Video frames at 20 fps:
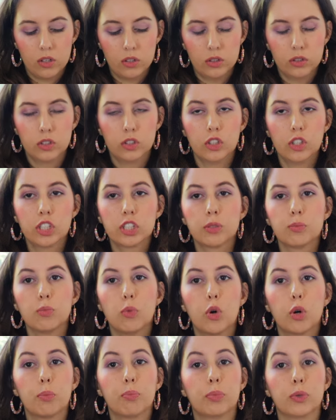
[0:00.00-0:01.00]
looked
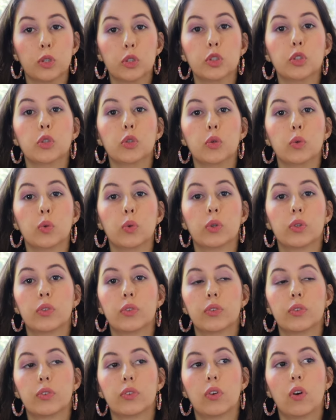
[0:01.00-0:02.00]
more blue
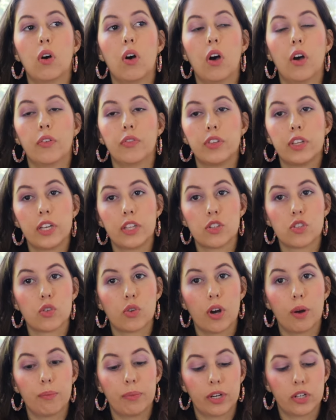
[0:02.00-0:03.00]
on the
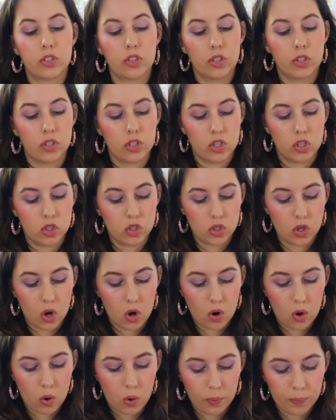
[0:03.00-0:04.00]
Instagram picture.
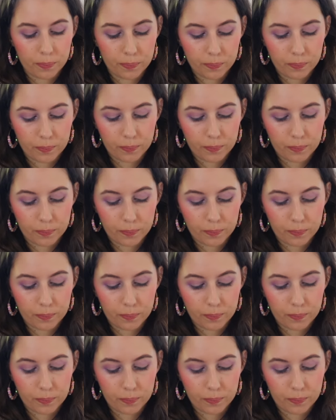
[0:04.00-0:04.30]
So